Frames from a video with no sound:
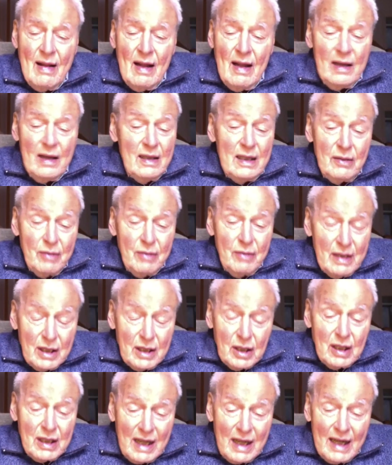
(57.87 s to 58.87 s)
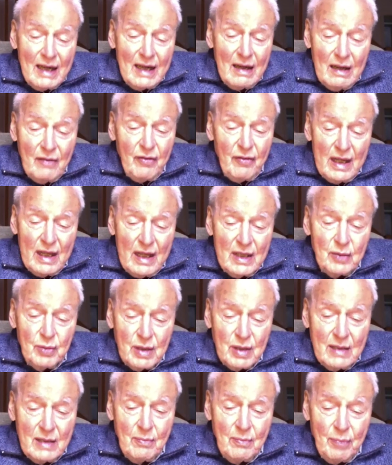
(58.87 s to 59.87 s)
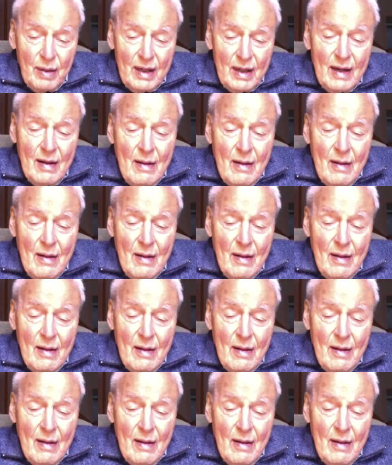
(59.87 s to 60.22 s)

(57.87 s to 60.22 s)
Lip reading: And the original title in French was simply